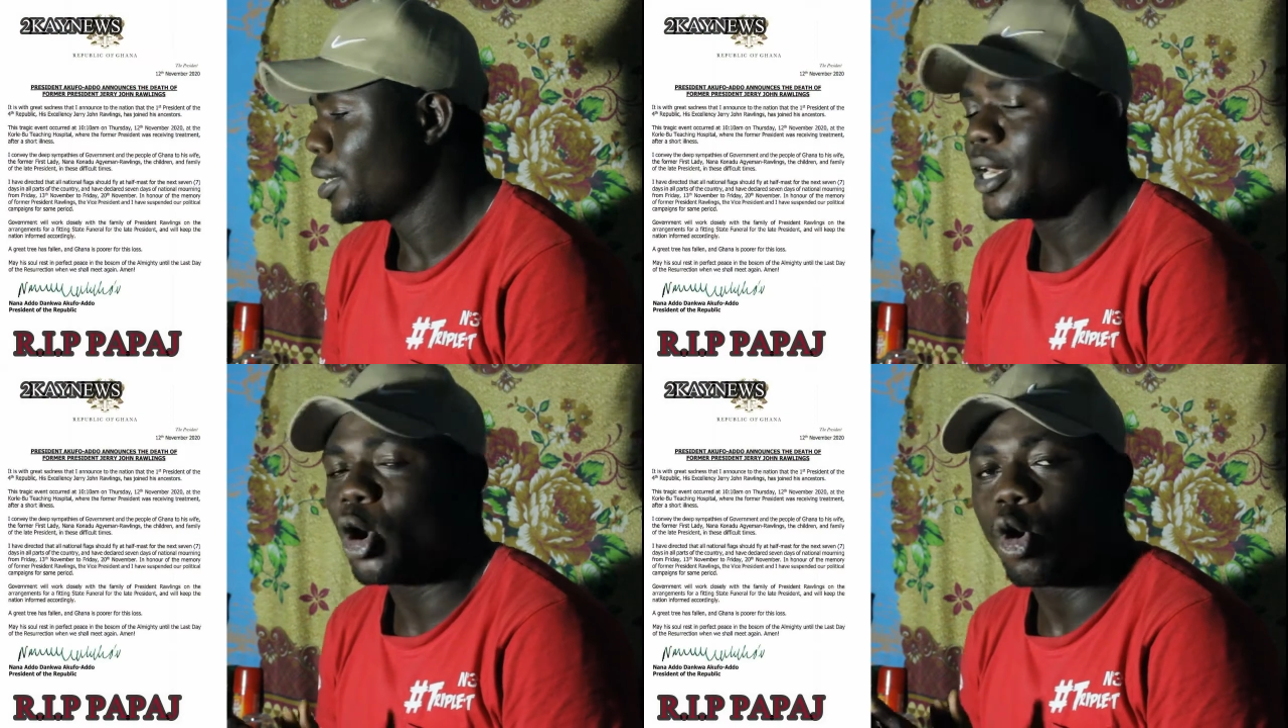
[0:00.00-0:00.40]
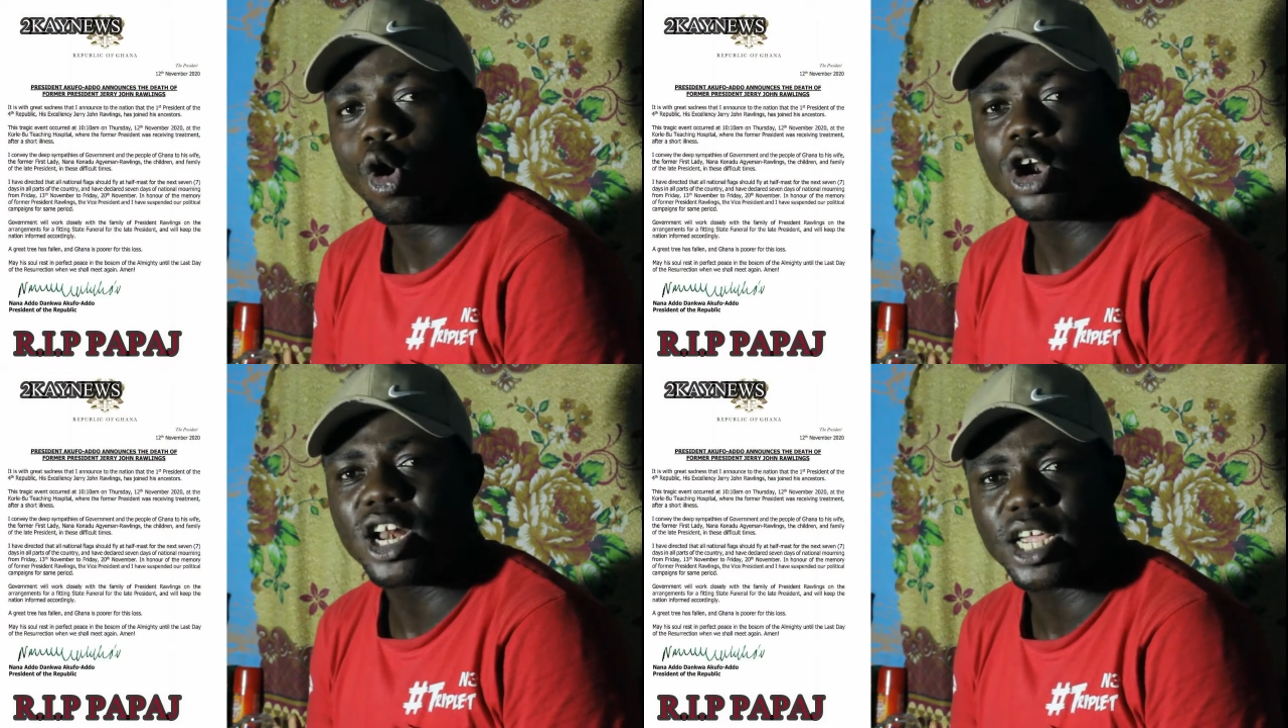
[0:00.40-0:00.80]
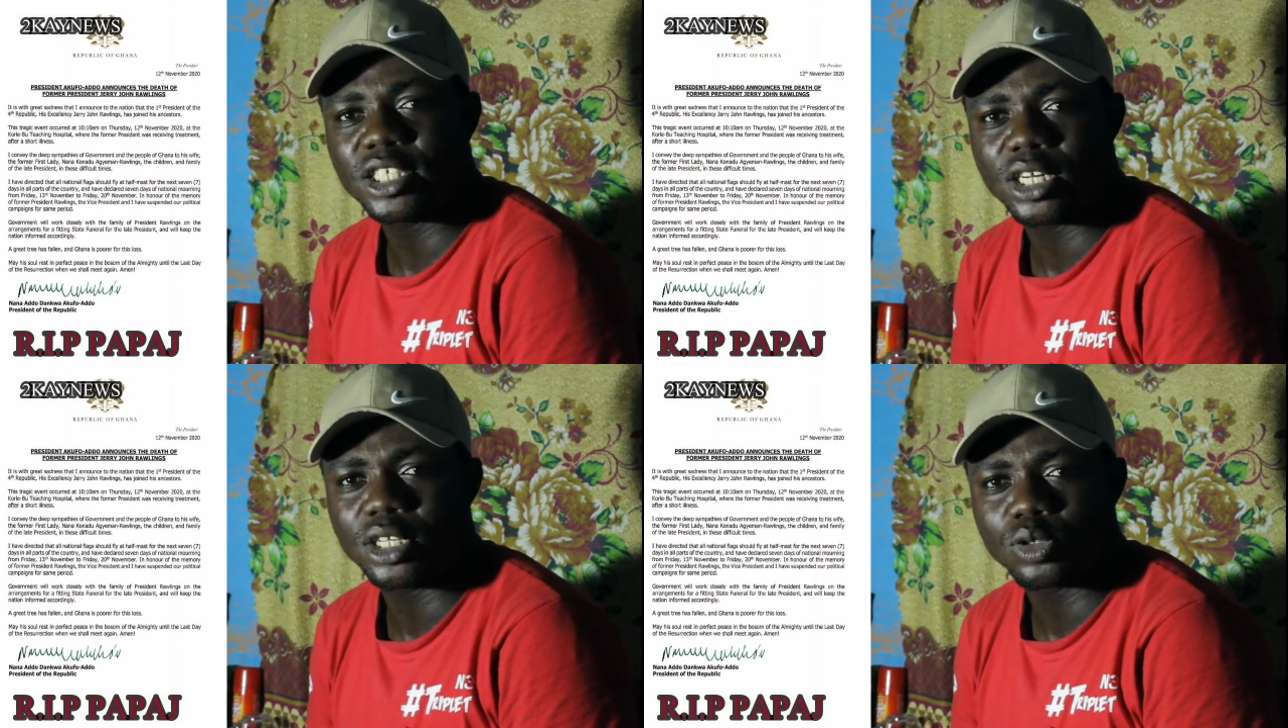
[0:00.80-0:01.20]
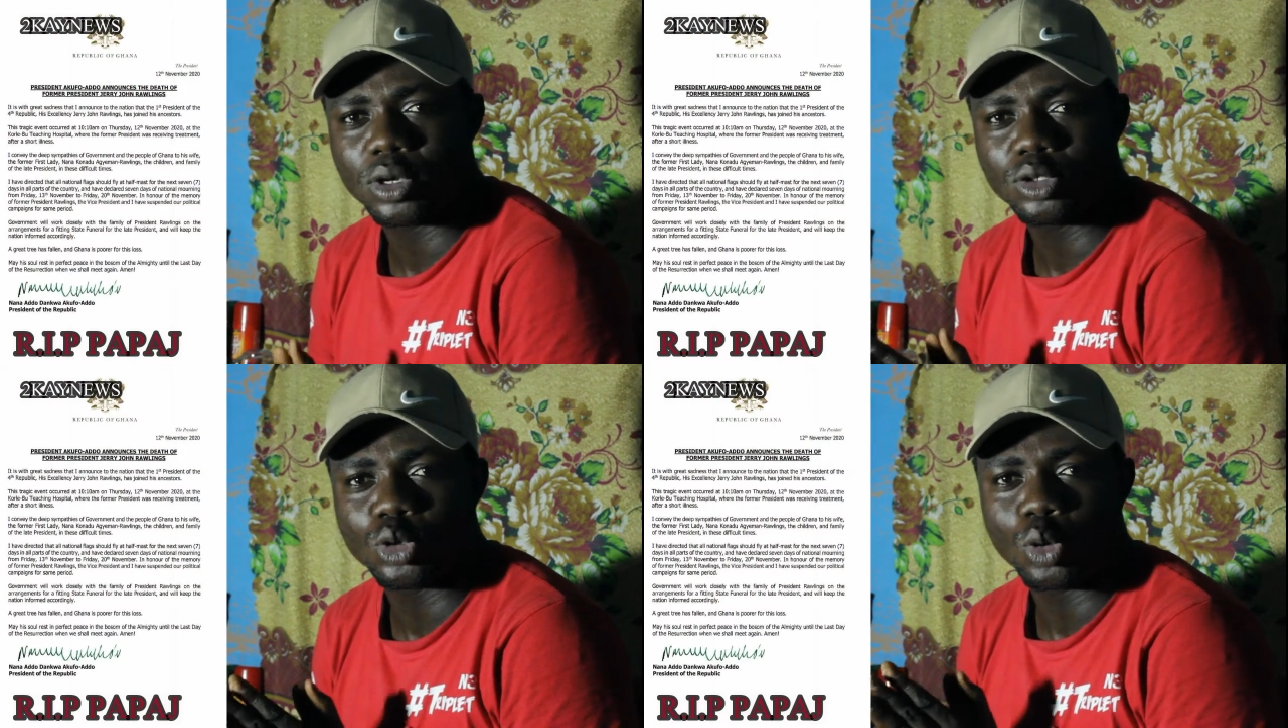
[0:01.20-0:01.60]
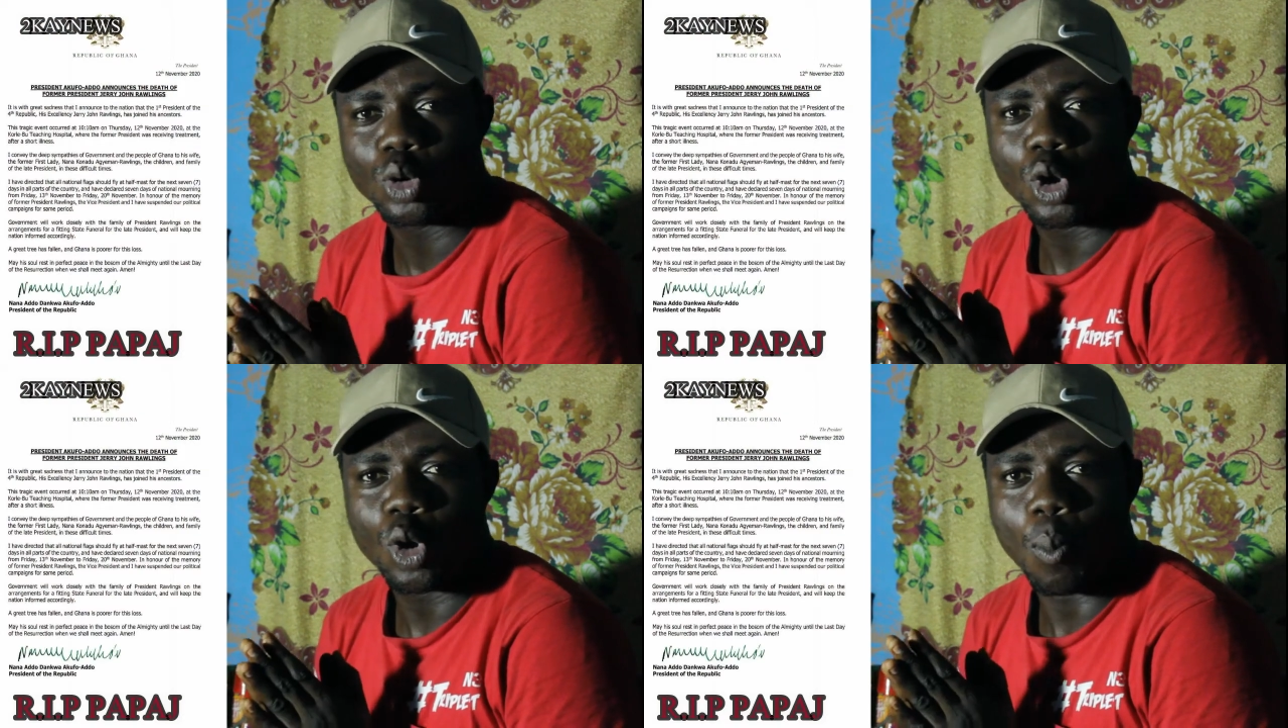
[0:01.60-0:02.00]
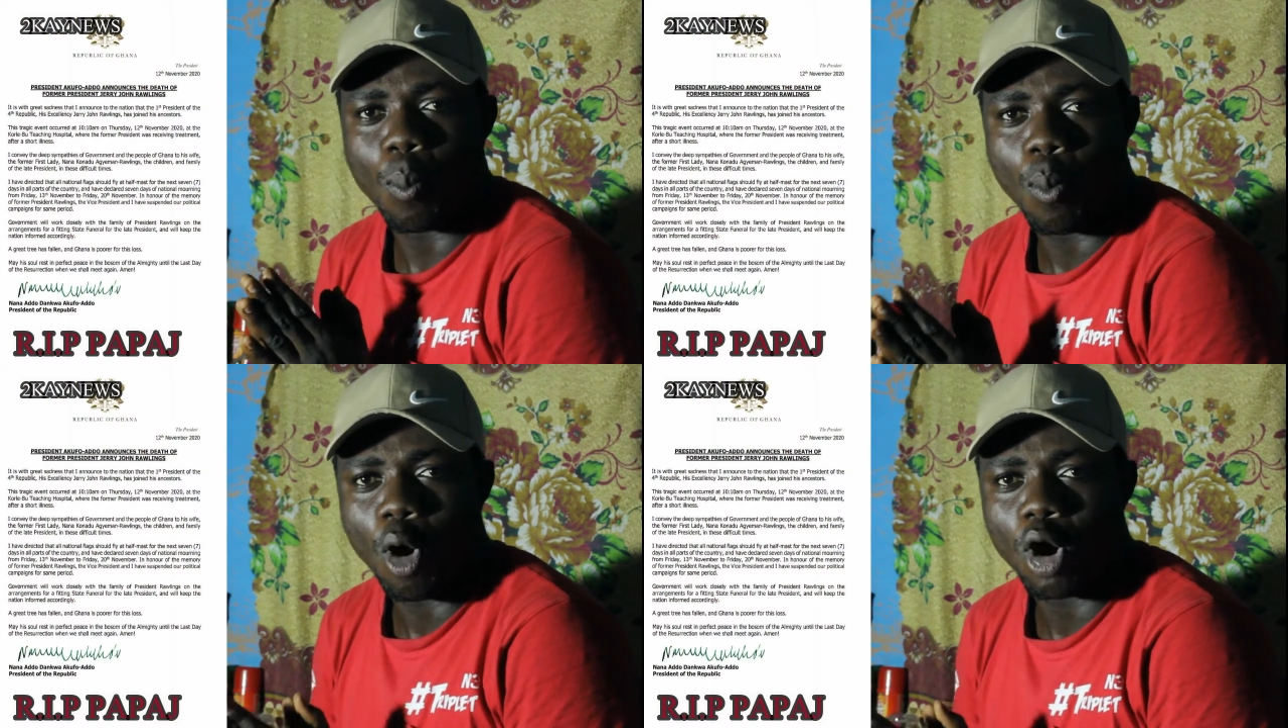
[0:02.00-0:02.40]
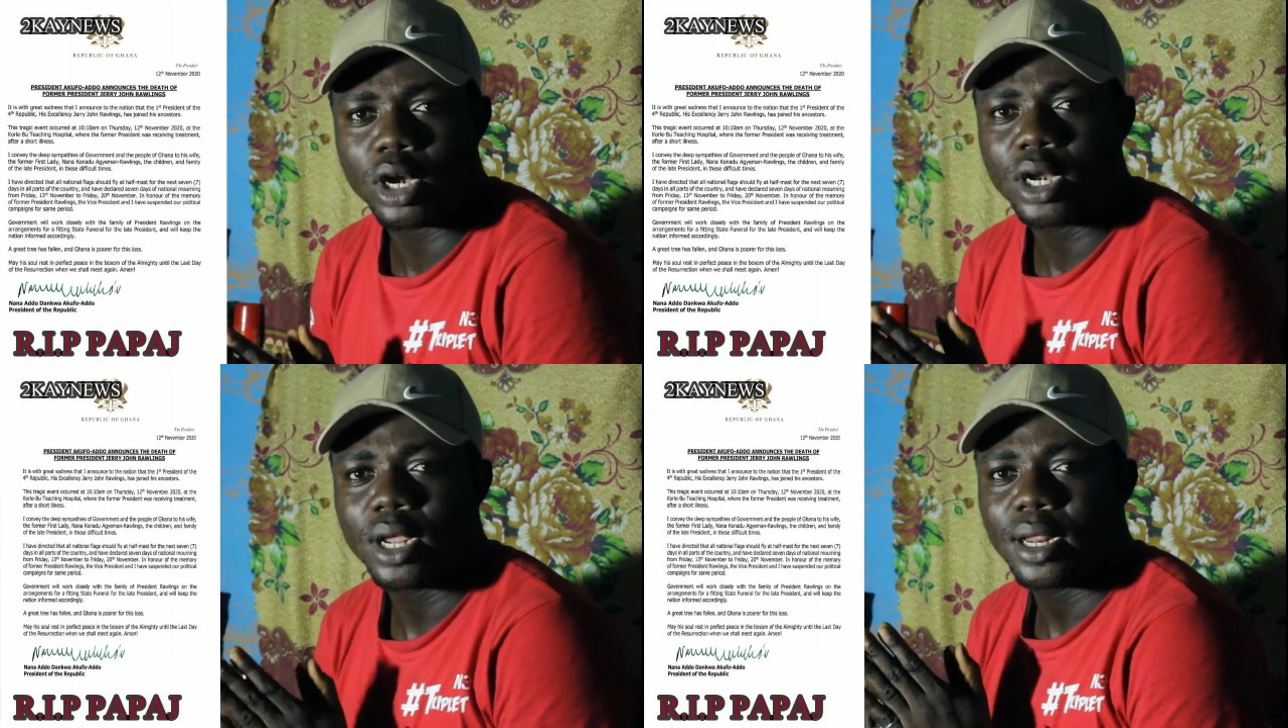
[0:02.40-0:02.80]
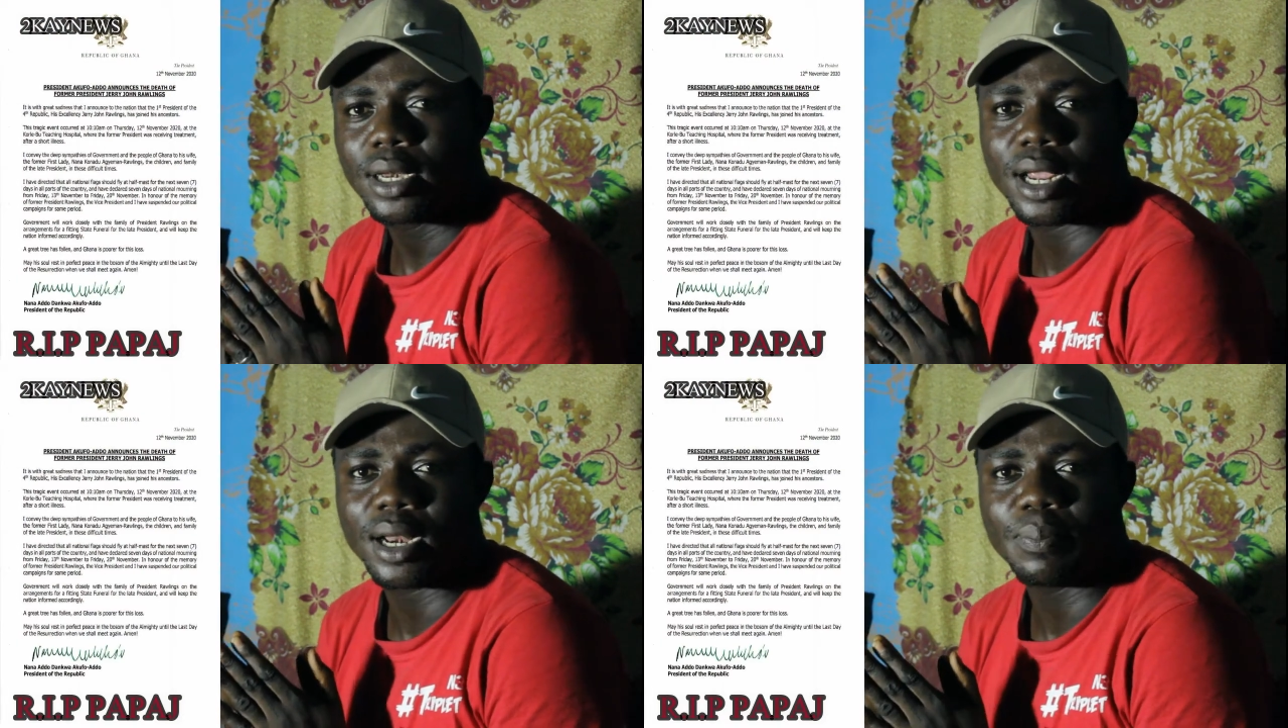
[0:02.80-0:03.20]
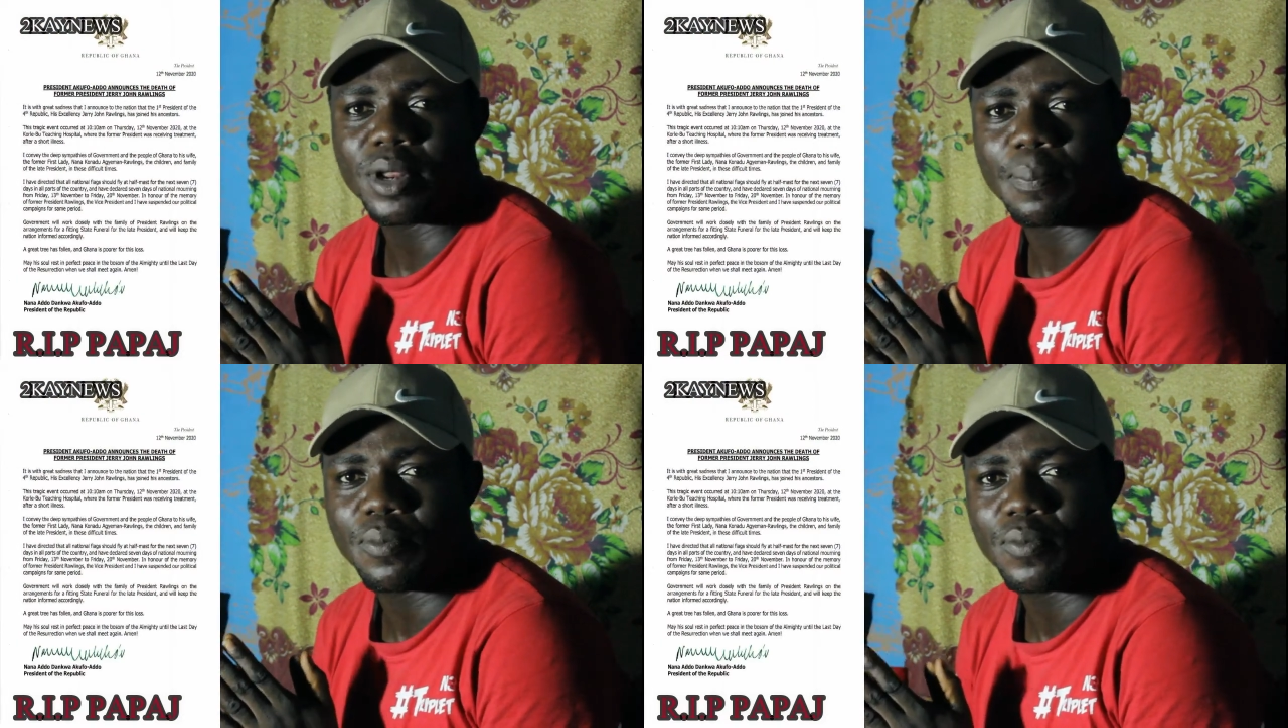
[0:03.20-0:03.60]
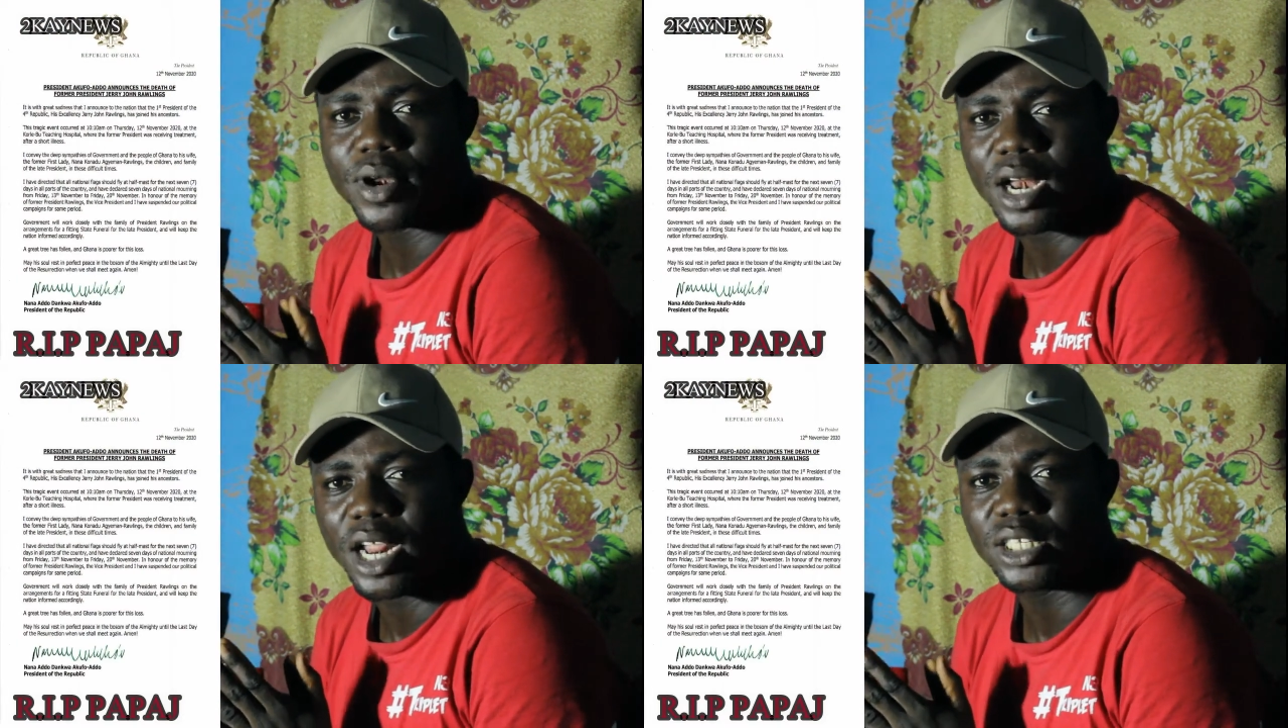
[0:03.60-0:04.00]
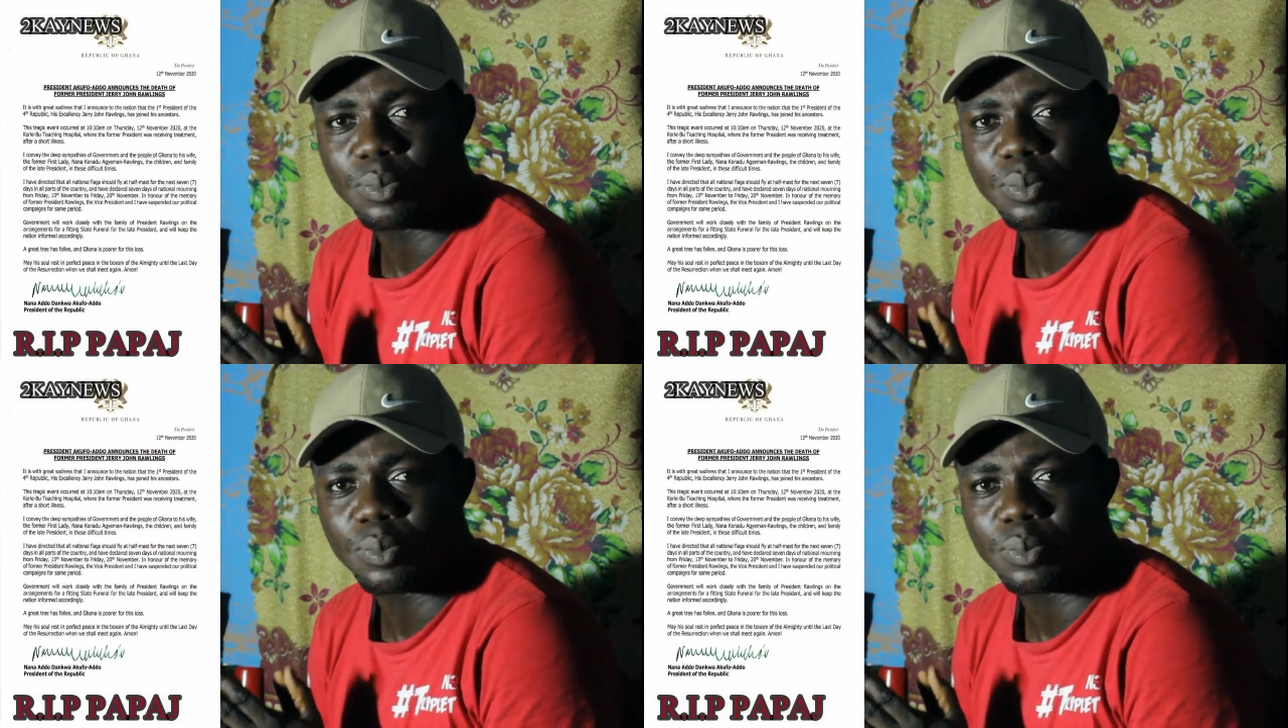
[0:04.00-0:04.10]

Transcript: the whole nation is going to mourn the, the, the late